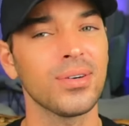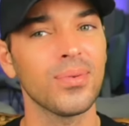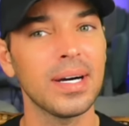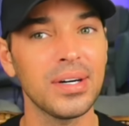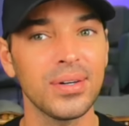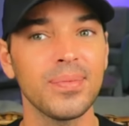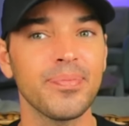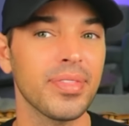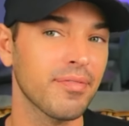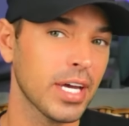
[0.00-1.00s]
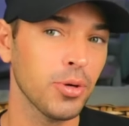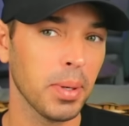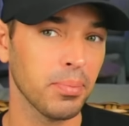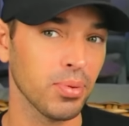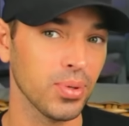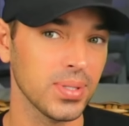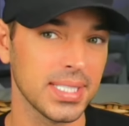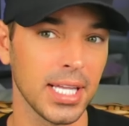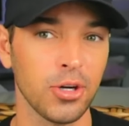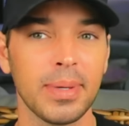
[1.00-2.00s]
well, Vanderpump Rules
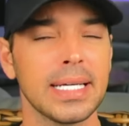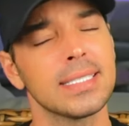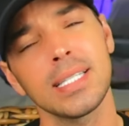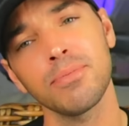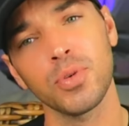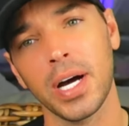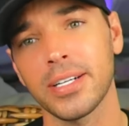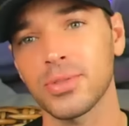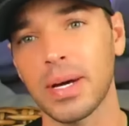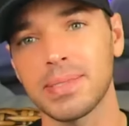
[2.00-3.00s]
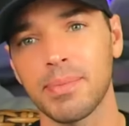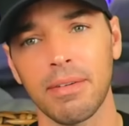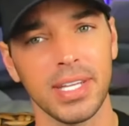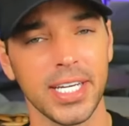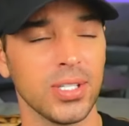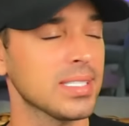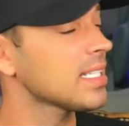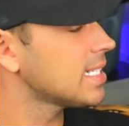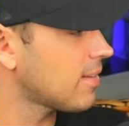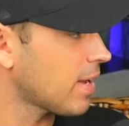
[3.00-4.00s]
a little bit, some Real Housewives of Beverly Hills,
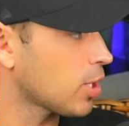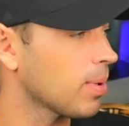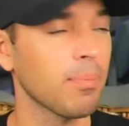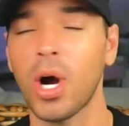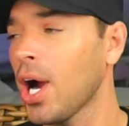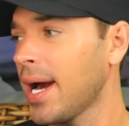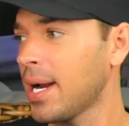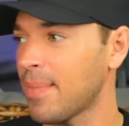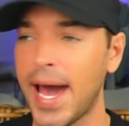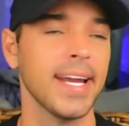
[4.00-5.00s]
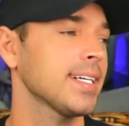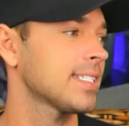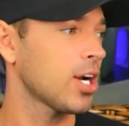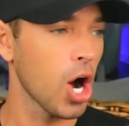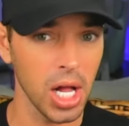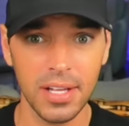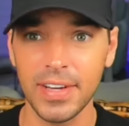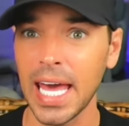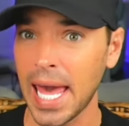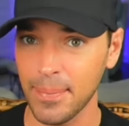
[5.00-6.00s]
Lisa Vanderpump, Ariana Madix, and all of
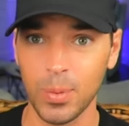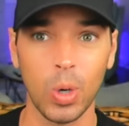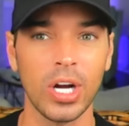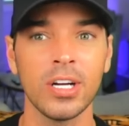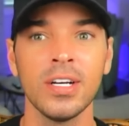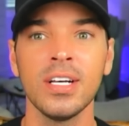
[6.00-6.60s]
it and more